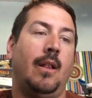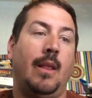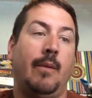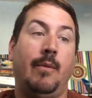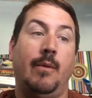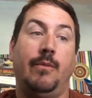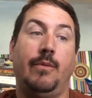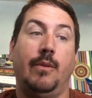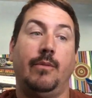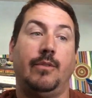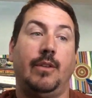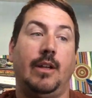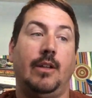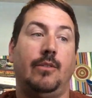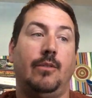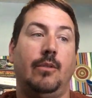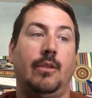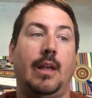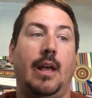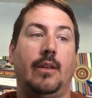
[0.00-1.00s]

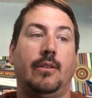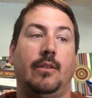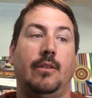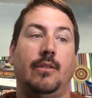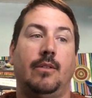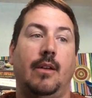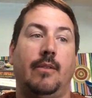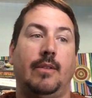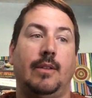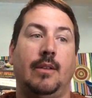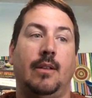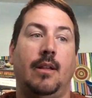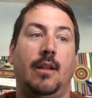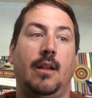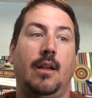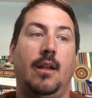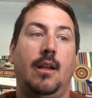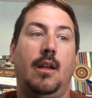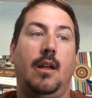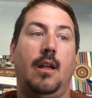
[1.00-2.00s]

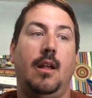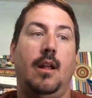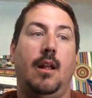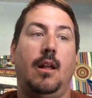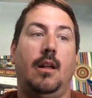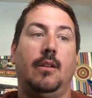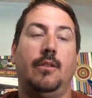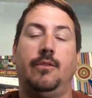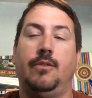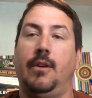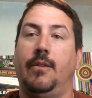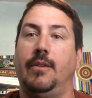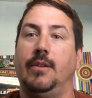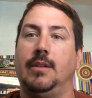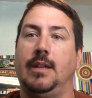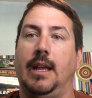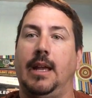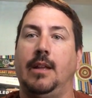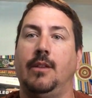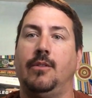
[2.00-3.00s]

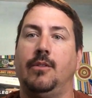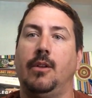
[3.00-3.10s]
11/15/2017.